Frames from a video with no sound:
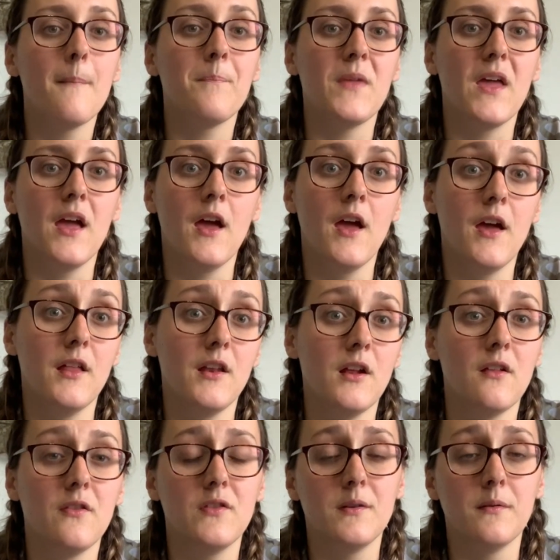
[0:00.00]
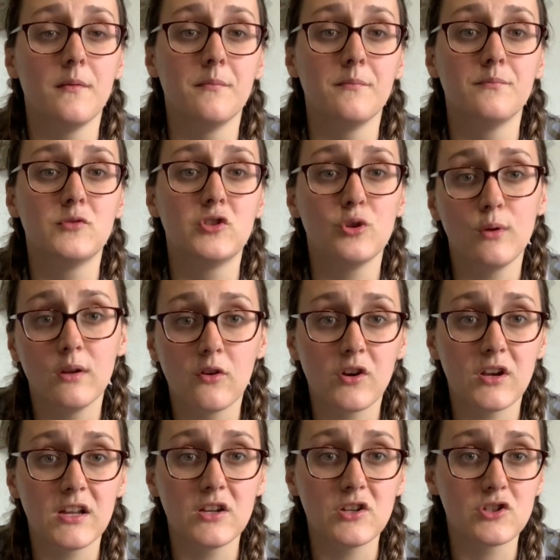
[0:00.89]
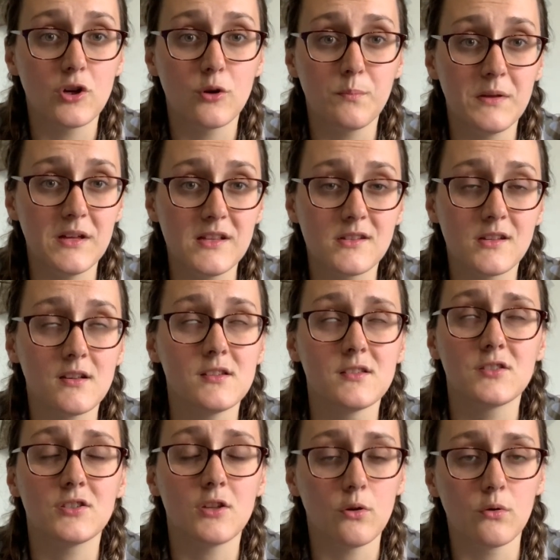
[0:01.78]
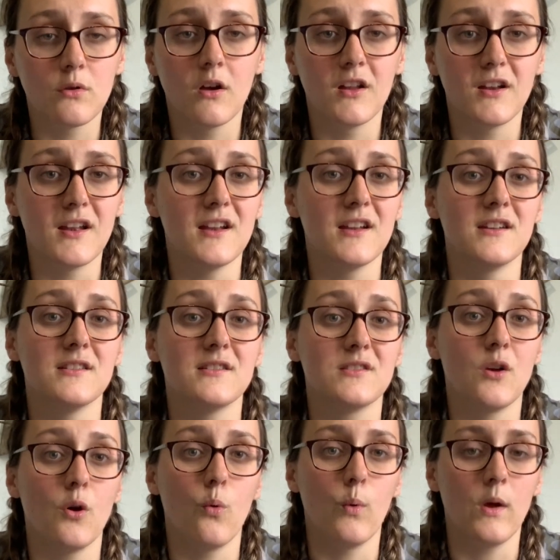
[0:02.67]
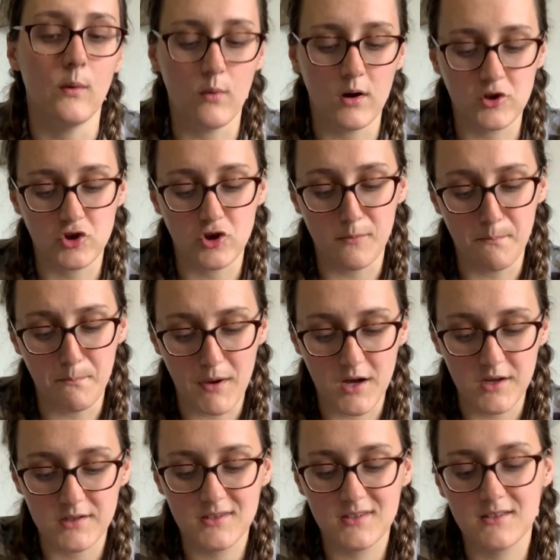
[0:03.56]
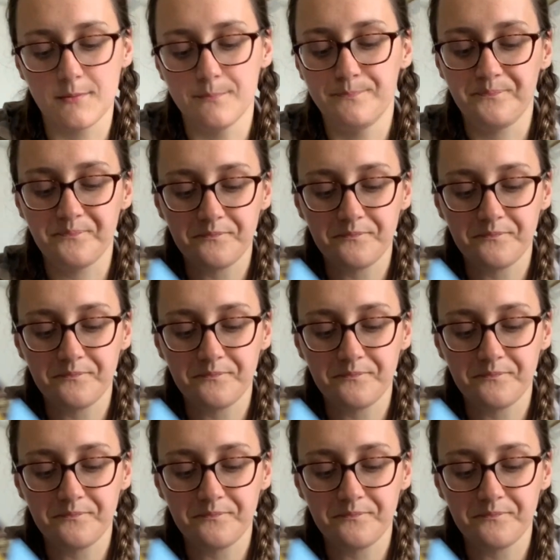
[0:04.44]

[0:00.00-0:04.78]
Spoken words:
And the 2-ingredient dough pizza is so good, and it is a Weight Watcher must.